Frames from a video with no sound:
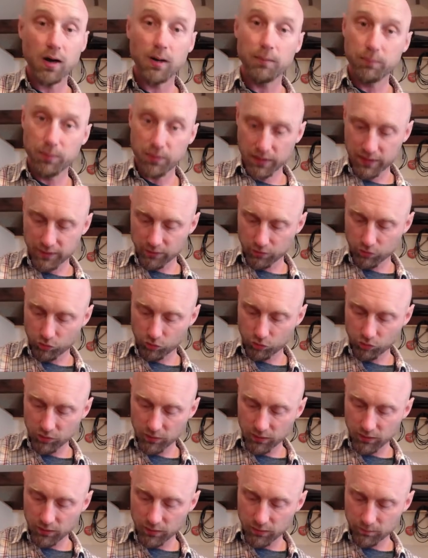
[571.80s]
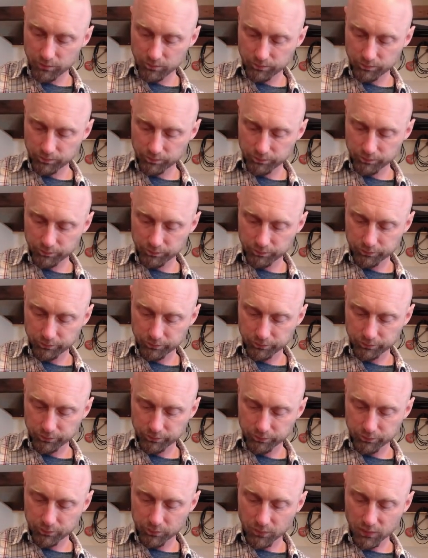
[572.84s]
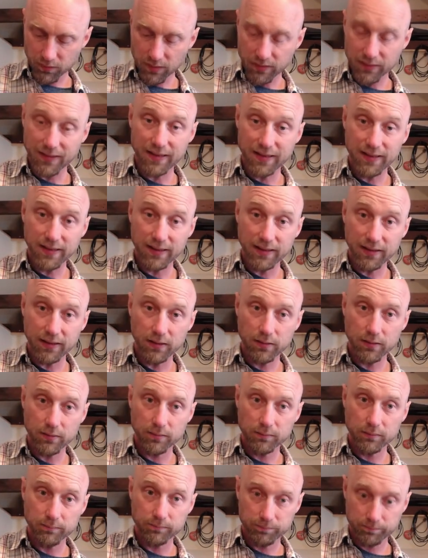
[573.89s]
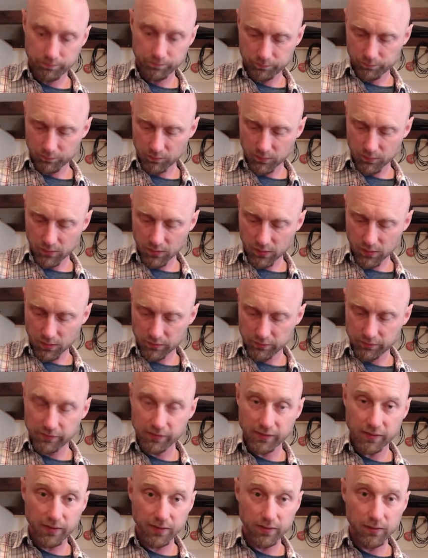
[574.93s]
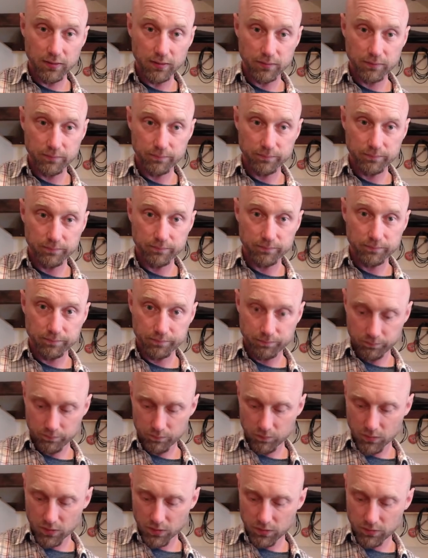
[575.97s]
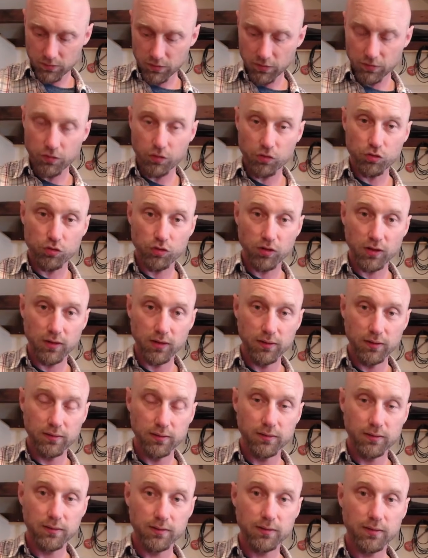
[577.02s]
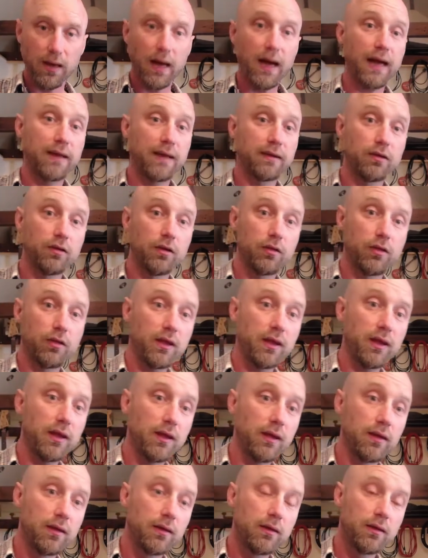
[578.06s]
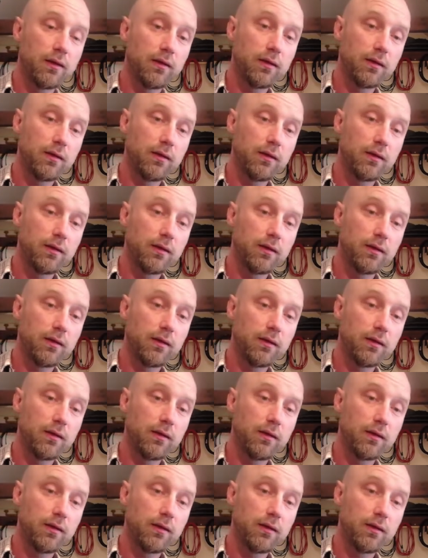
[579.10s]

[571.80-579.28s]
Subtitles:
I'm playing a C, an E, a G, another C, and another E.